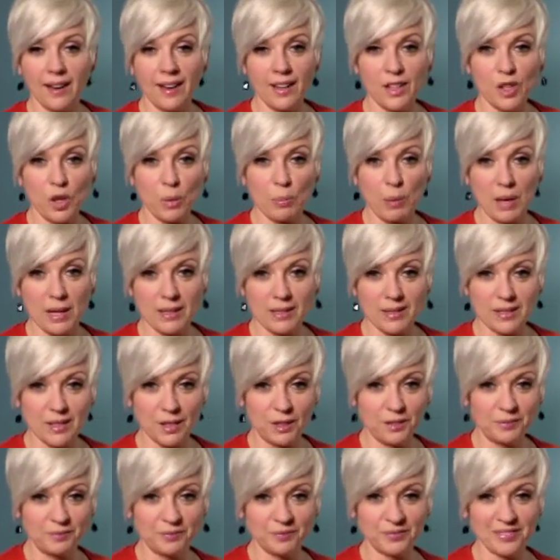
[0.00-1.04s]
your
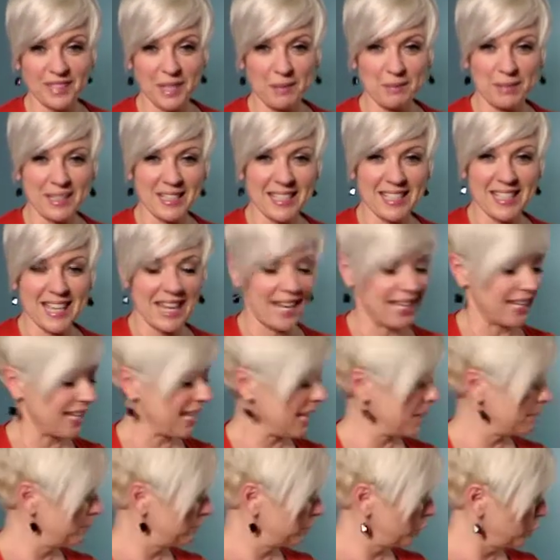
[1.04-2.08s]
pencil. I'm going to take
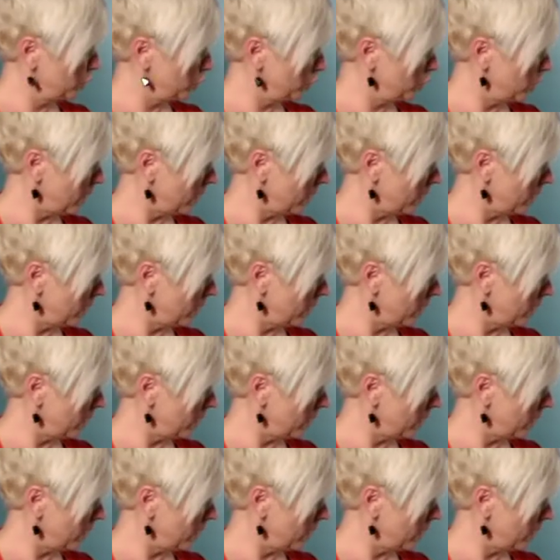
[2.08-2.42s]
a blue